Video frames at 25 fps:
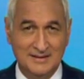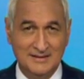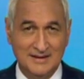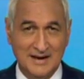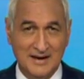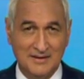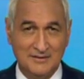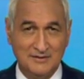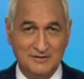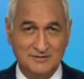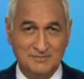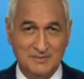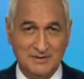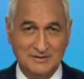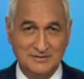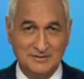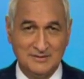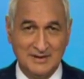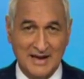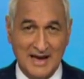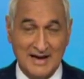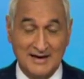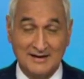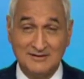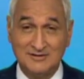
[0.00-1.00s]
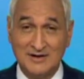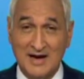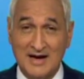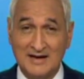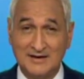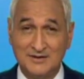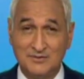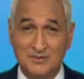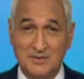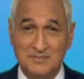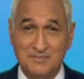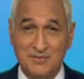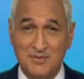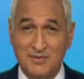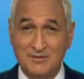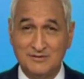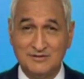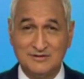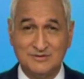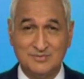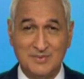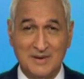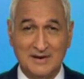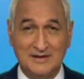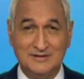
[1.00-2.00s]
Now, as Mitchell Alexander
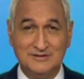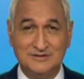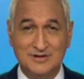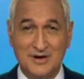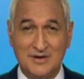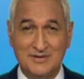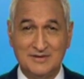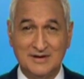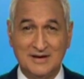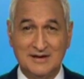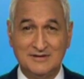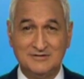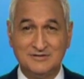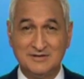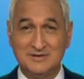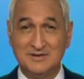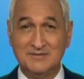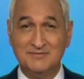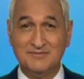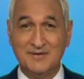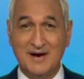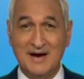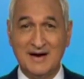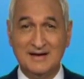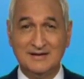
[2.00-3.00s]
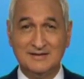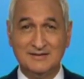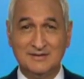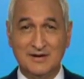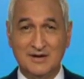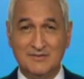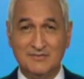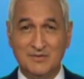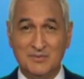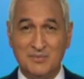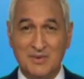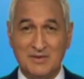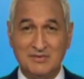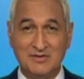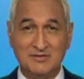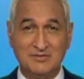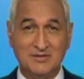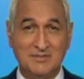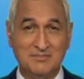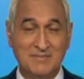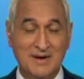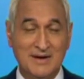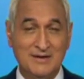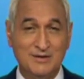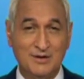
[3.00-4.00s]
reports, Wellingtonians are divided over whether
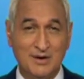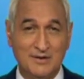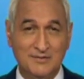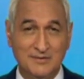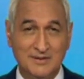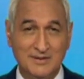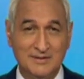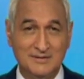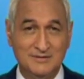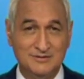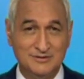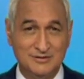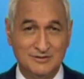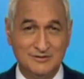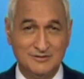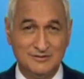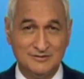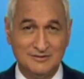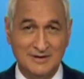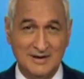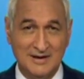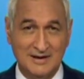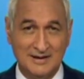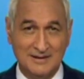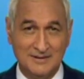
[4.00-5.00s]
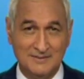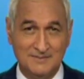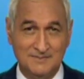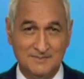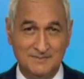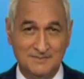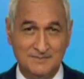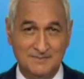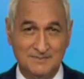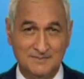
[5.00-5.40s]
the makeover should stay.